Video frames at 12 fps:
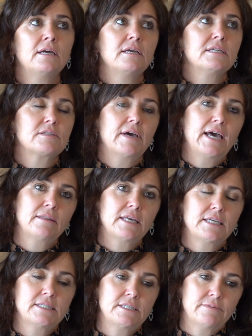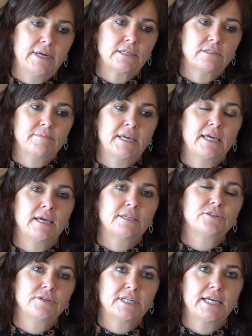So I had the hysterectomy,
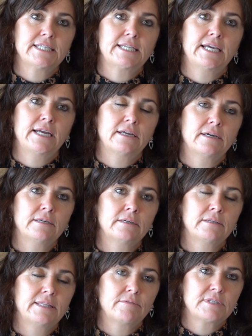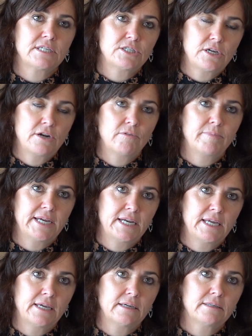and 2 days later, there was internal
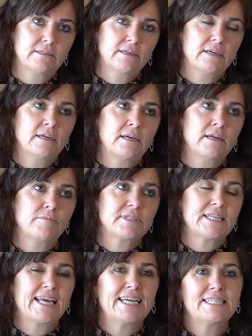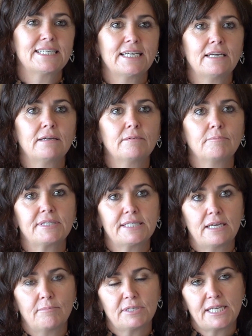bleeding, and it was an
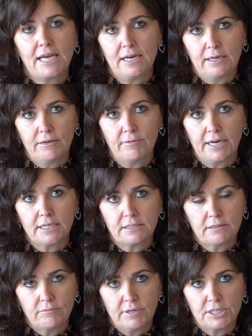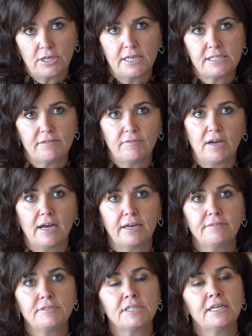80% mortality rate, which I
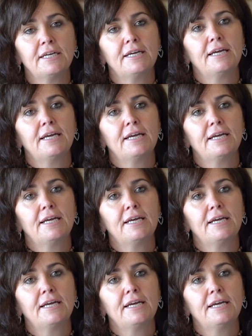survived.